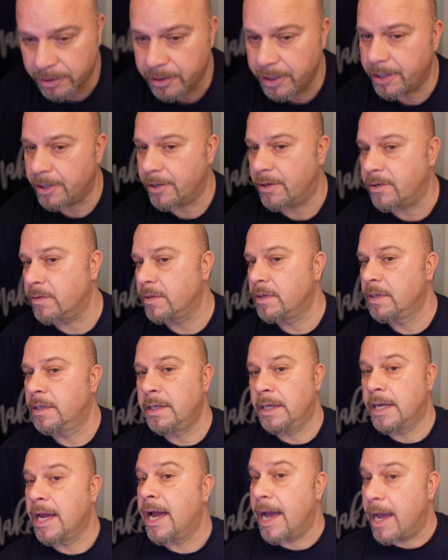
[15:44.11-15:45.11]
you know
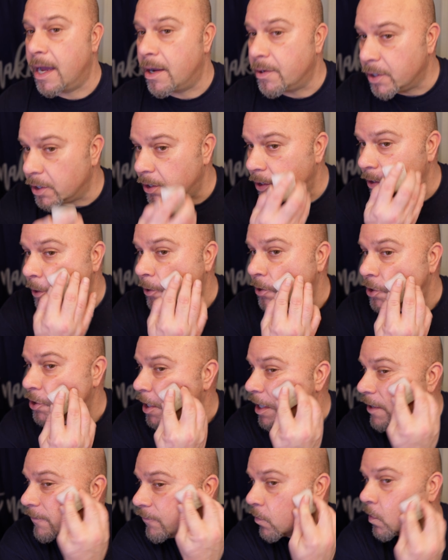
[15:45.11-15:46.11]
how good your
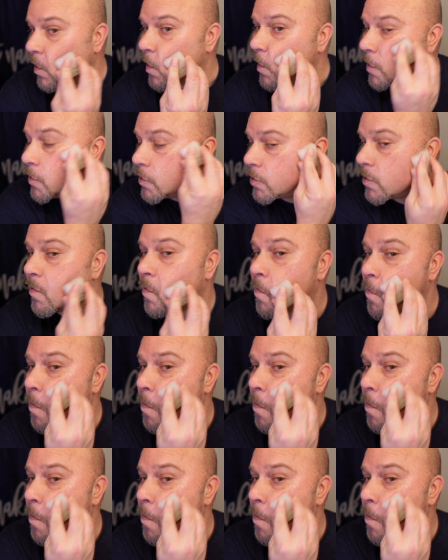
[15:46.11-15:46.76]
shave was.